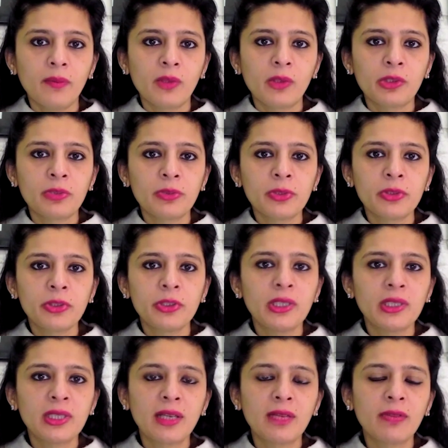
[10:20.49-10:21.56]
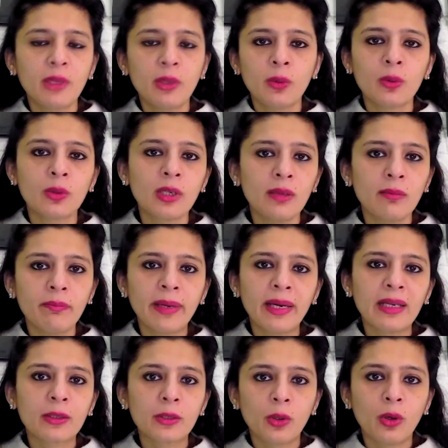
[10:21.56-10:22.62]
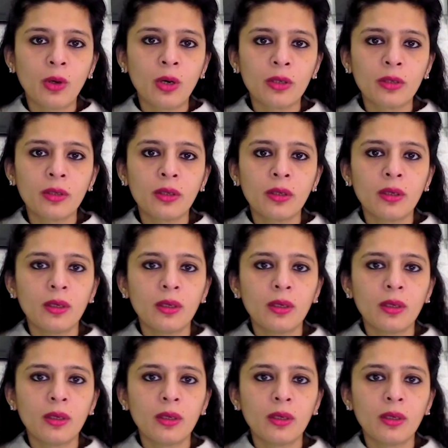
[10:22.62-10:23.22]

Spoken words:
Christmas trees have their own impact on